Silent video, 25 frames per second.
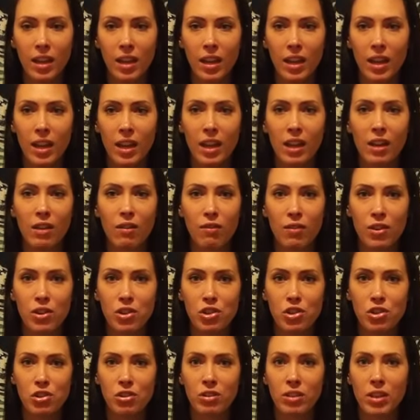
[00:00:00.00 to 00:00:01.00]
it
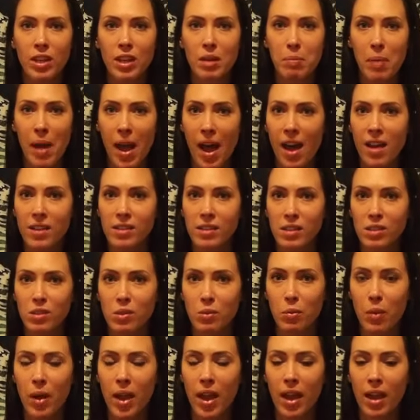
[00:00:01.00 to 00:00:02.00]
eventually passes
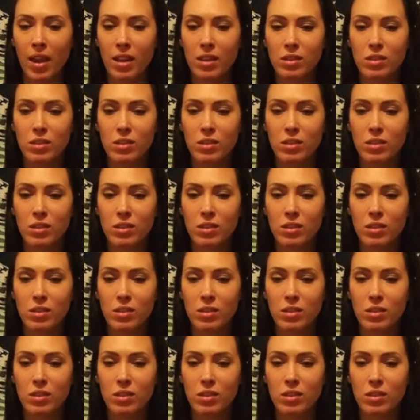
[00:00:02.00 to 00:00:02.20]
away.